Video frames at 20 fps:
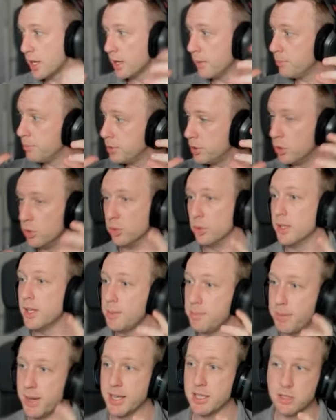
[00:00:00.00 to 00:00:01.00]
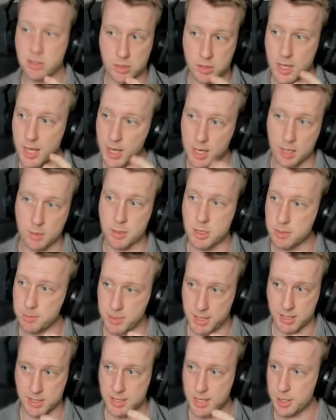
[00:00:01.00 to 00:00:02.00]
purely based on the enemy's
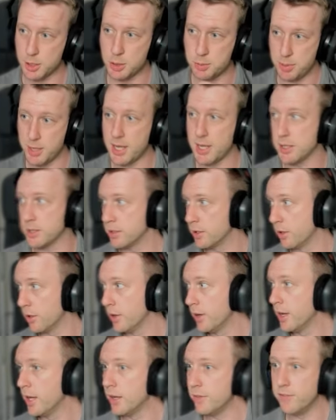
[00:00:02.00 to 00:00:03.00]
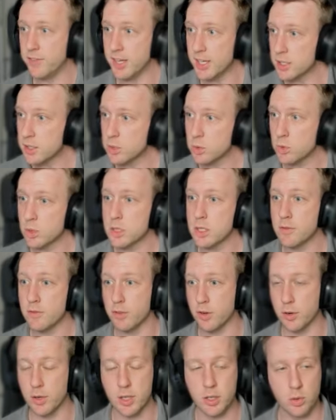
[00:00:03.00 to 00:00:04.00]
max HP. So Venusaur is
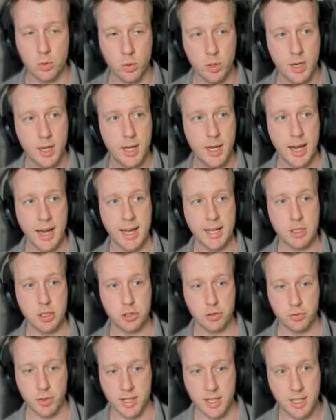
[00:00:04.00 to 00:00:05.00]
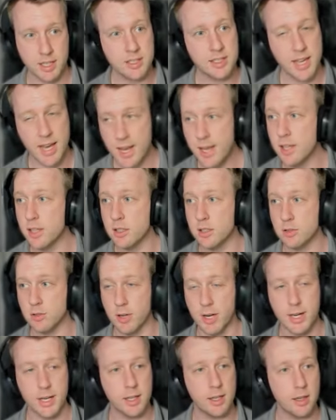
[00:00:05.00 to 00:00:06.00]
very good at shredding tanks,
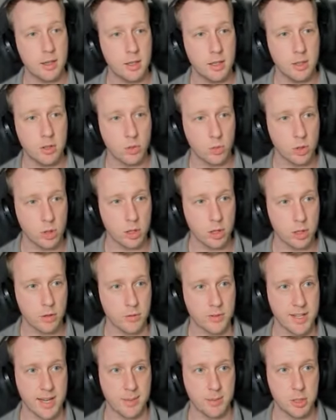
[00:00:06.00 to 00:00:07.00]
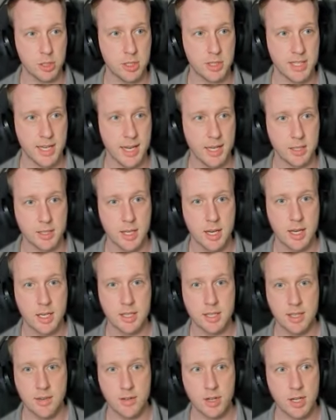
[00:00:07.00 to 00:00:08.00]
right? It can do a lot of damage to tanks,
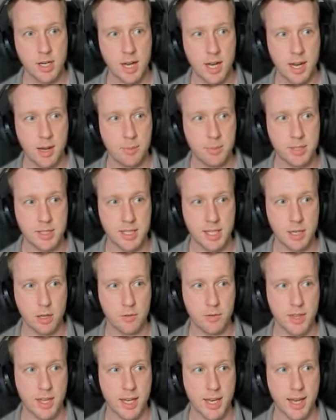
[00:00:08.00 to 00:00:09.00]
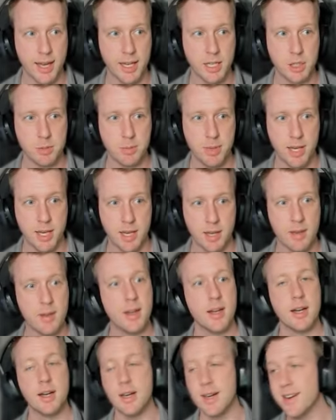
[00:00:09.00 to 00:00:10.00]
7.5% of their HP.
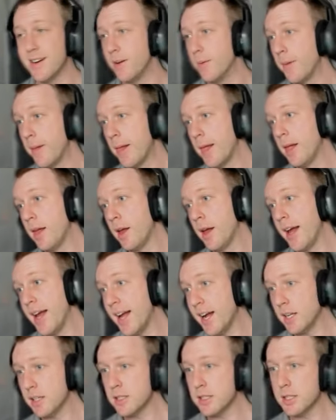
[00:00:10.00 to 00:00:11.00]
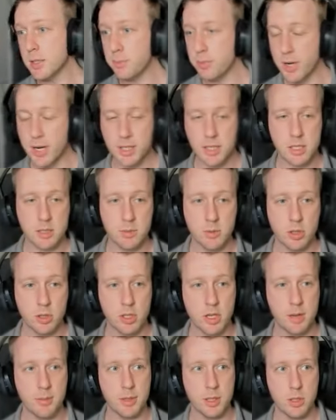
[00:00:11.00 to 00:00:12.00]
Now, how does the practice
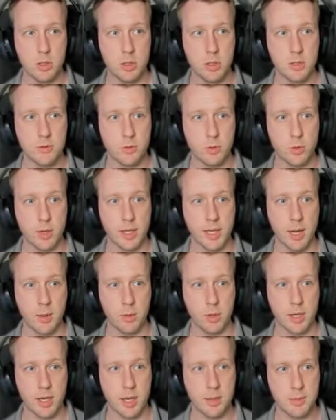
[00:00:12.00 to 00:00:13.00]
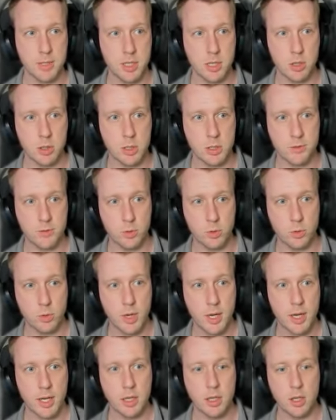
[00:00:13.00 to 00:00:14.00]
mode come in useful? Okay, well, it comes in
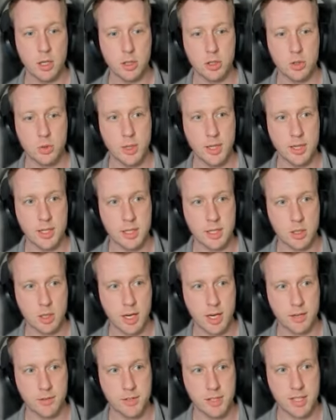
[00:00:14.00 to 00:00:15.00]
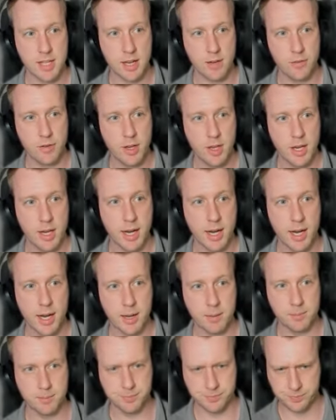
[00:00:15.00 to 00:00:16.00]
useful, you know, doing this kind of stuff.
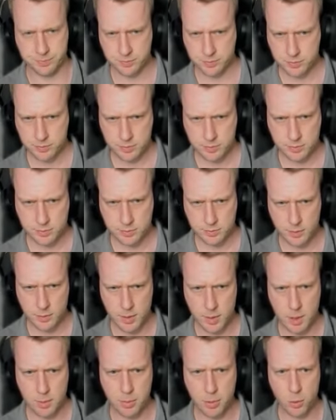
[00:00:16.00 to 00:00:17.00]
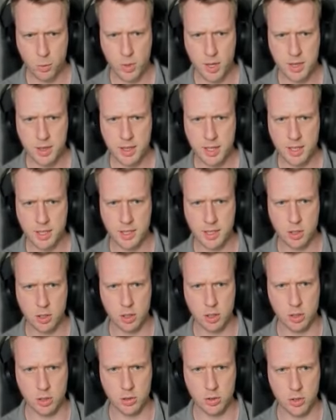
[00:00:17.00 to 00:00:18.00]
But one thing that you
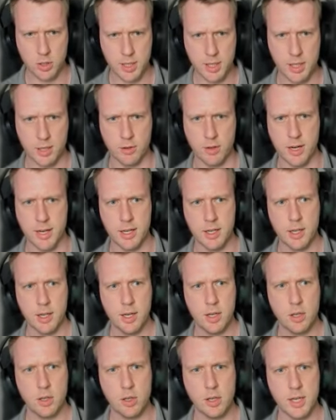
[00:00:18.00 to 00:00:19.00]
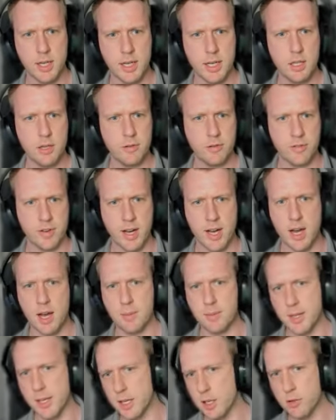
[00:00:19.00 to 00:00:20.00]
can do here, right, you can hit your
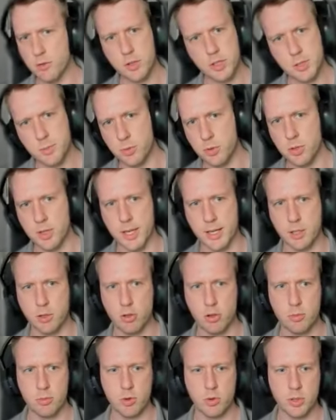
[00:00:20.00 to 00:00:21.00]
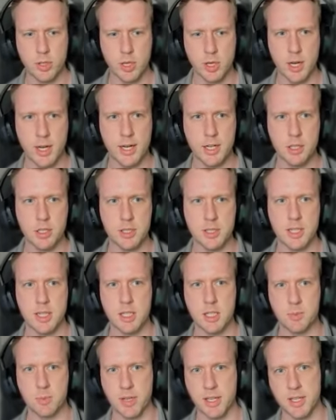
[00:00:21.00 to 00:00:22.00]
farm, they're going to respawn like normal, you're kind of just in
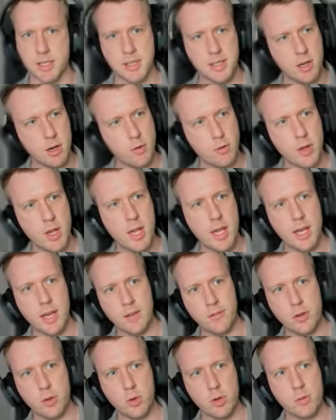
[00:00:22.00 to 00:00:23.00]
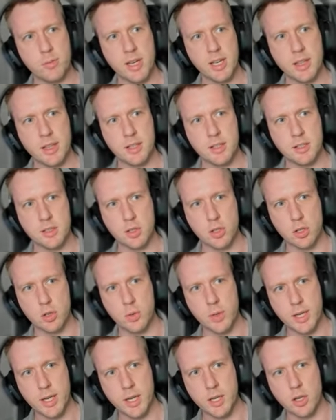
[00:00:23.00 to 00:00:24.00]
this by yourself. If you want to make things go
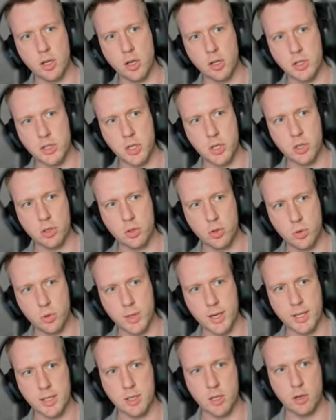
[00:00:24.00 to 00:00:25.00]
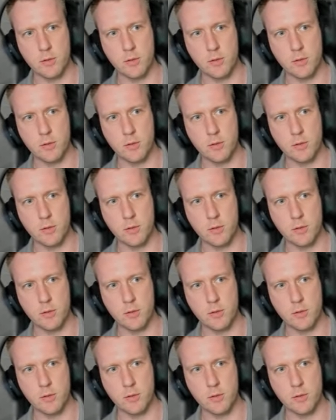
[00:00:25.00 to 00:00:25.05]
quicker, you can turn cooldowns off